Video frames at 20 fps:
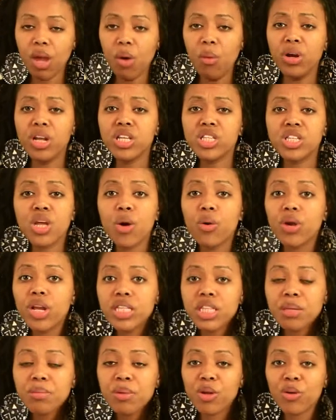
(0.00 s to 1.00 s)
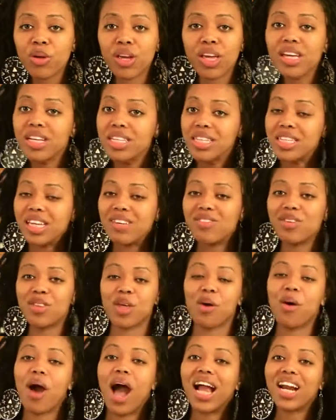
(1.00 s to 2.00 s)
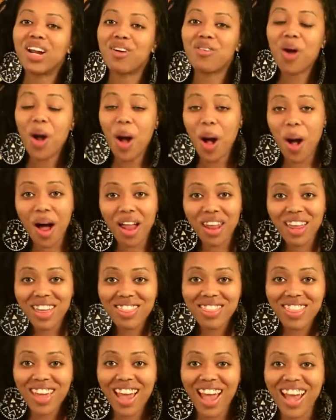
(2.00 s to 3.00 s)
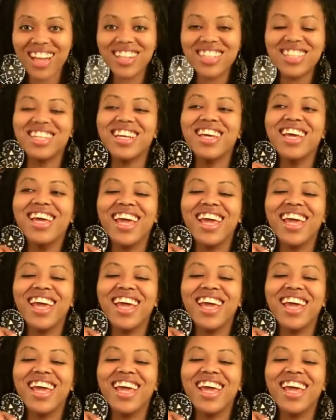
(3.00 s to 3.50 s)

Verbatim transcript: what is known as the Middle East, even though I don't call it that.